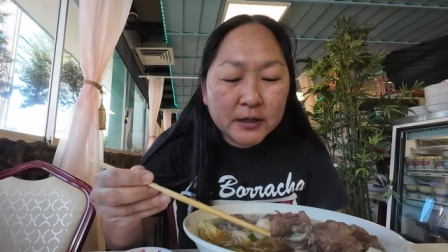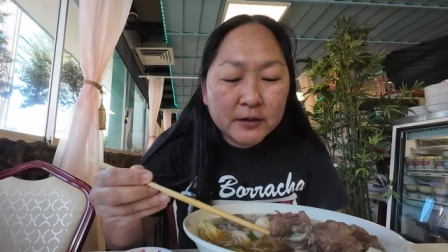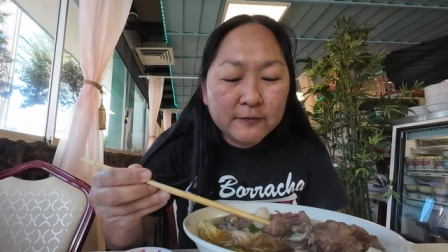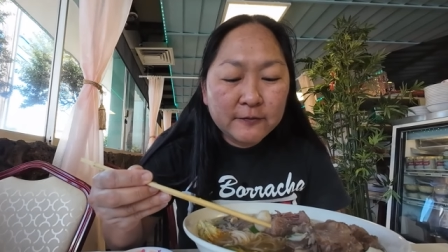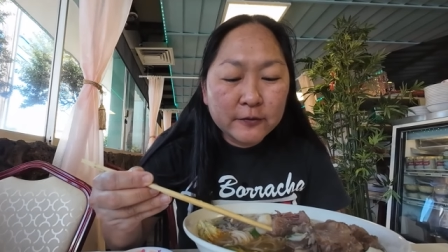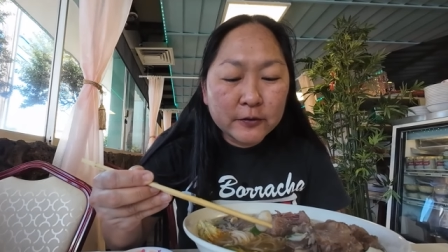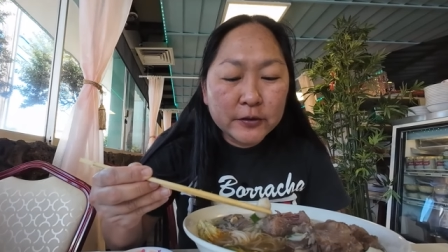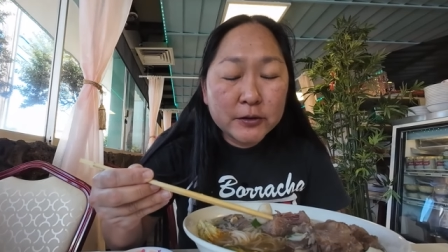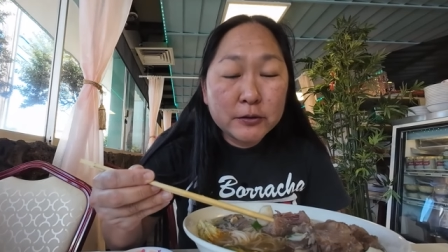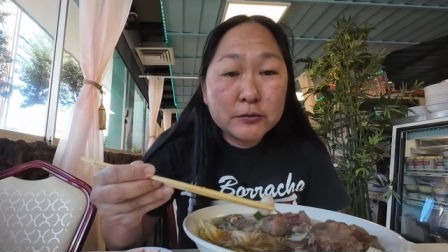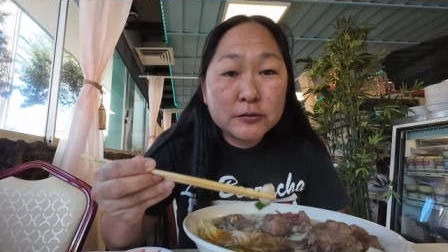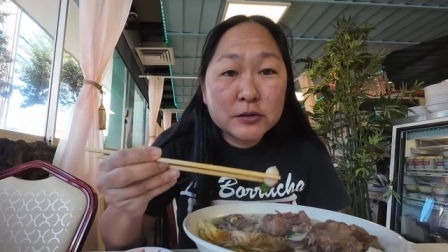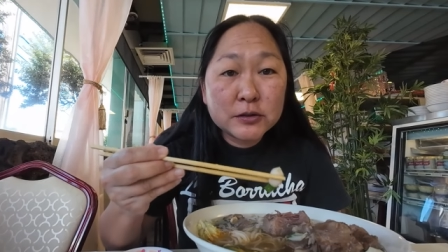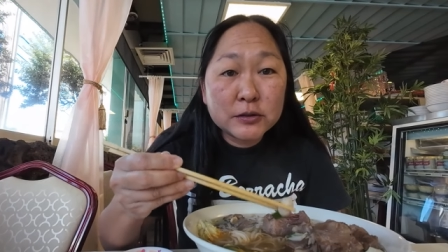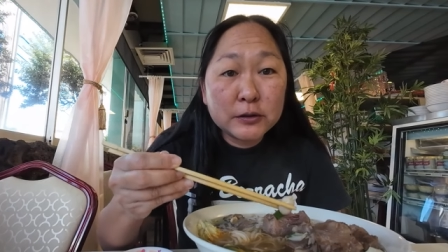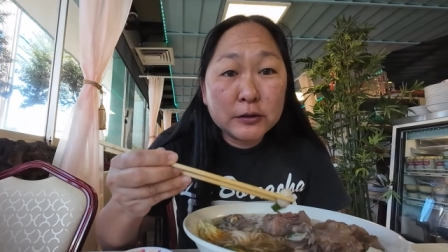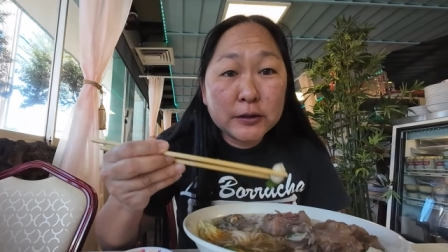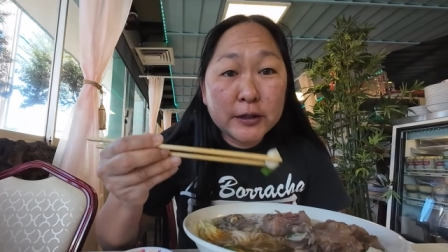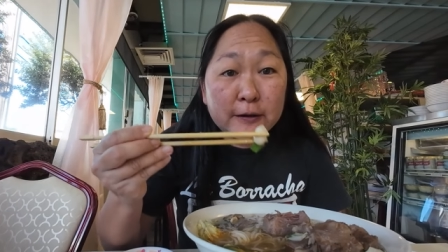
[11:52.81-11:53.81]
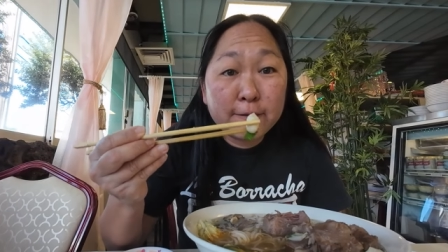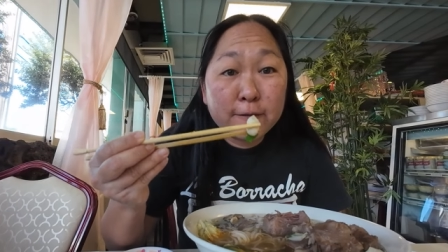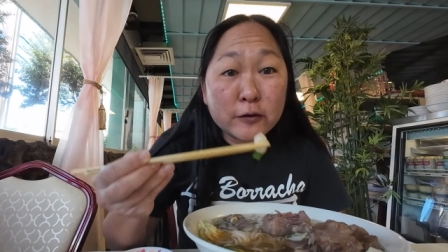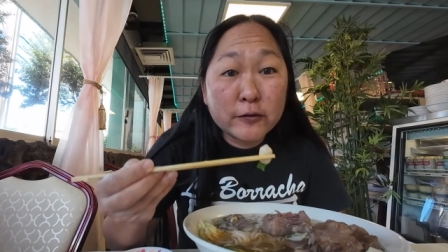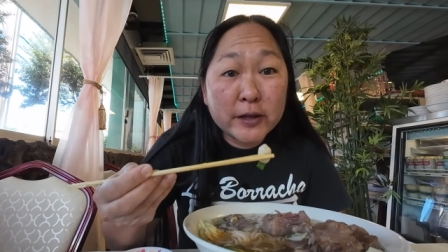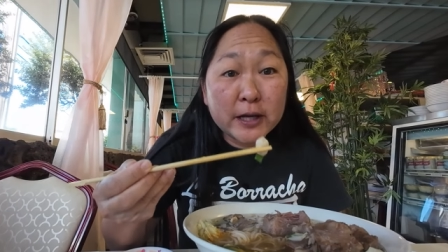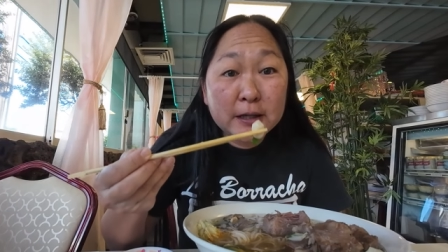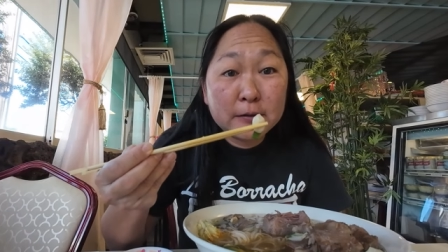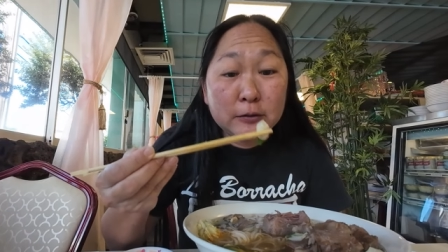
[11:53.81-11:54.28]
And for those looking
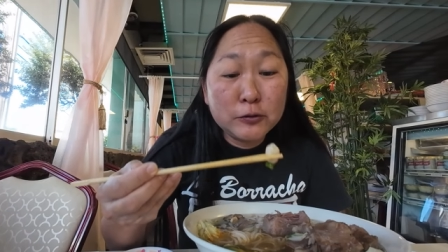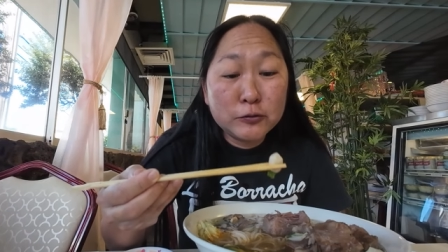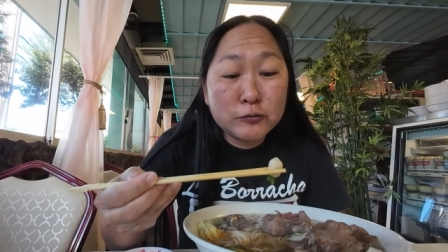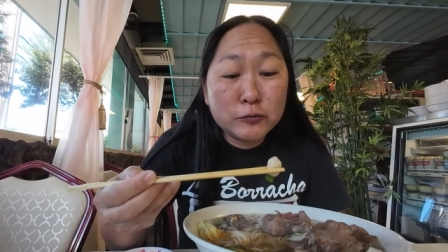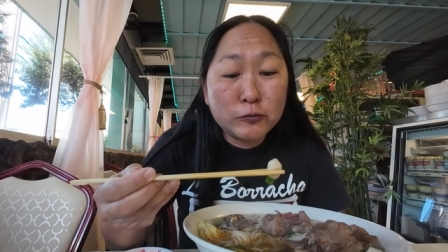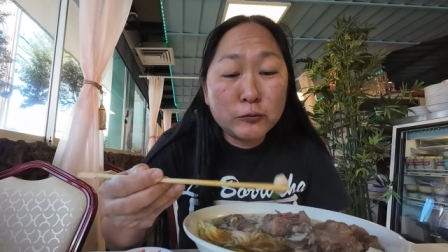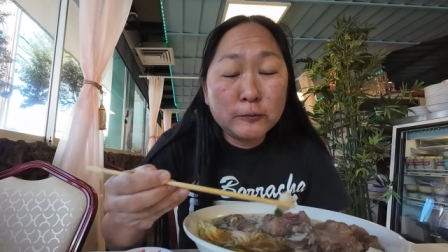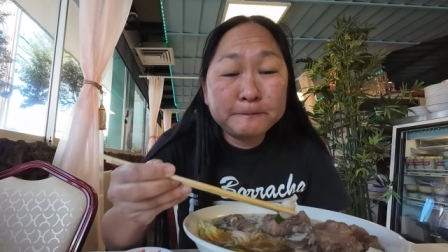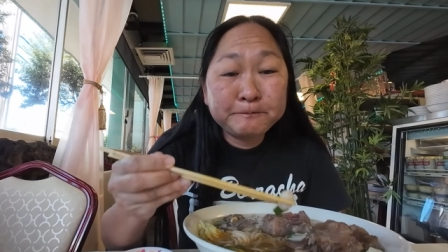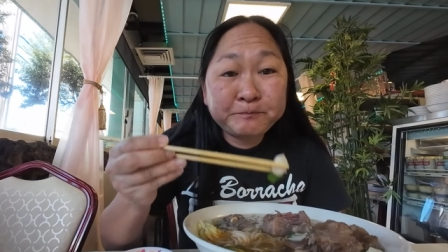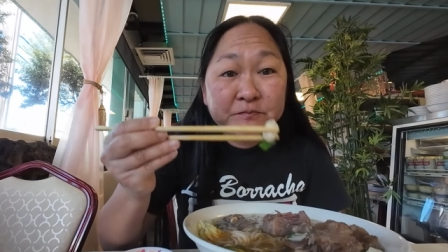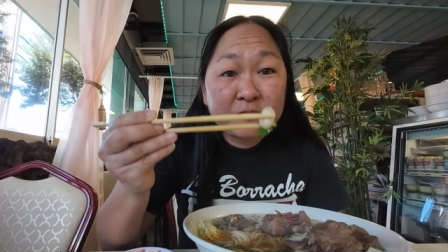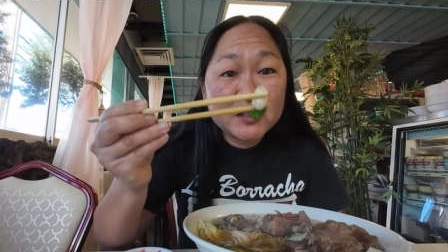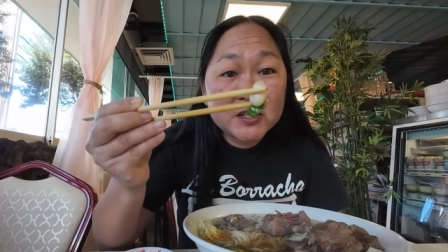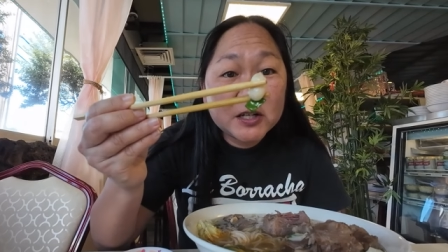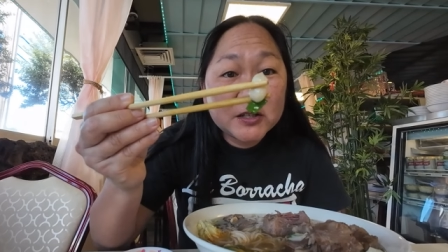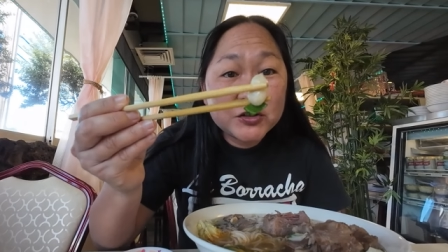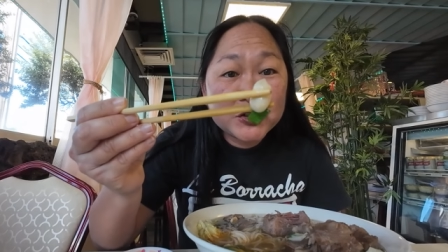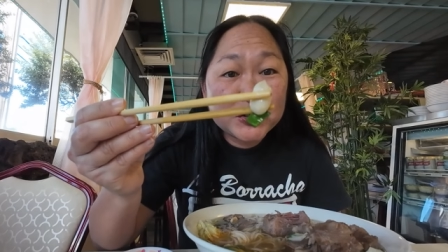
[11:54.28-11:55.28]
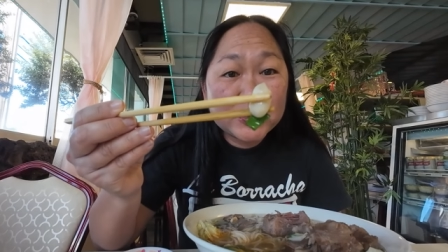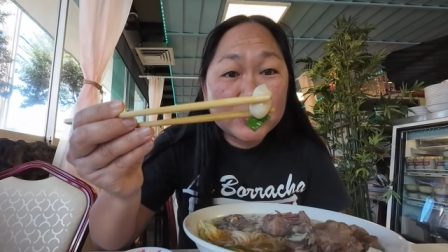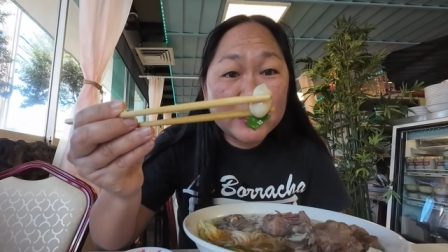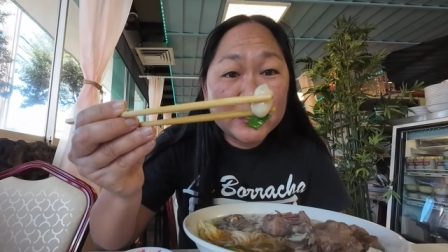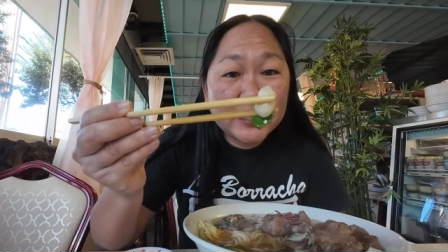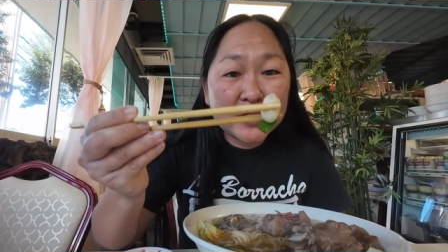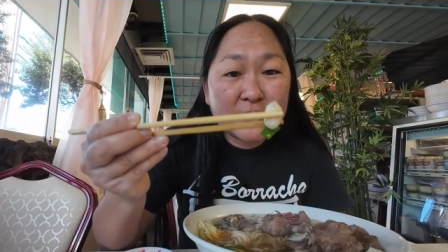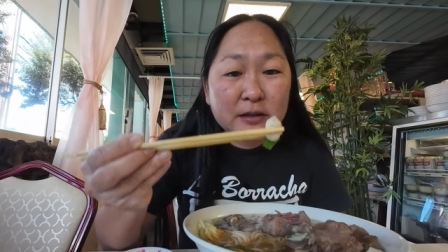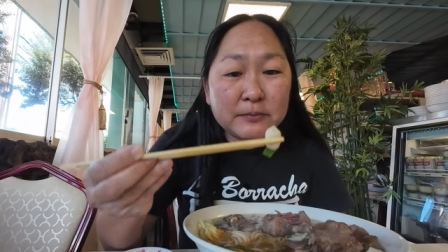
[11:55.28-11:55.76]
for that local touch,
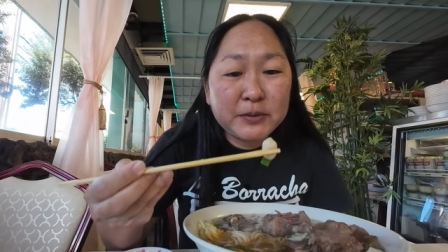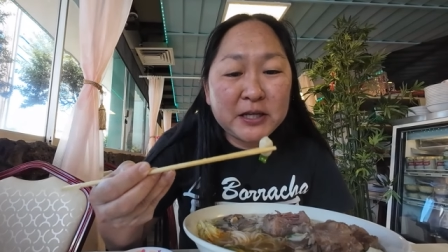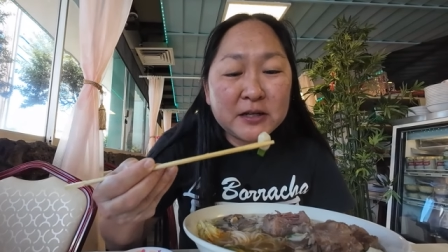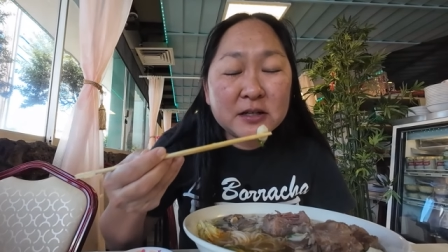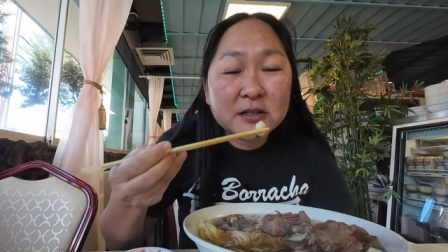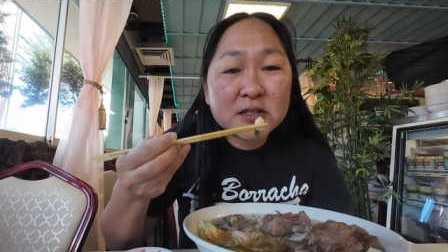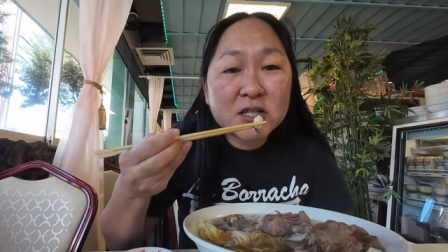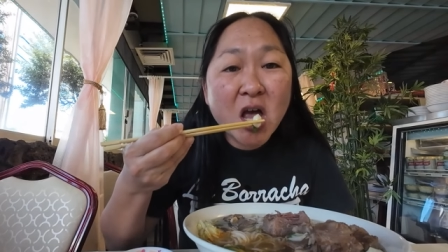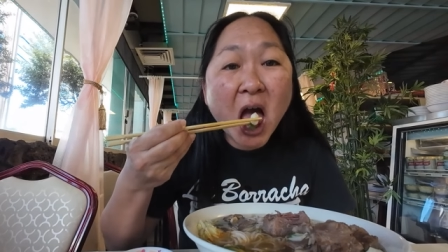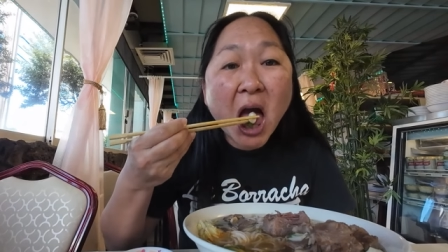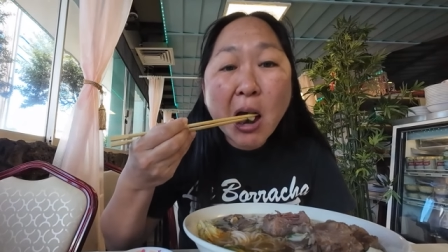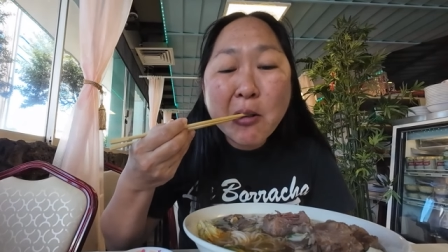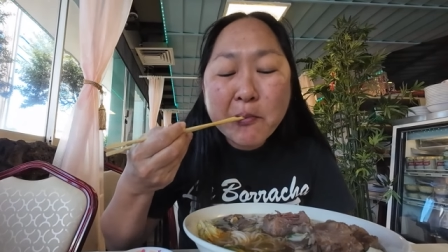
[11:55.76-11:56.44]
they got the peanuts.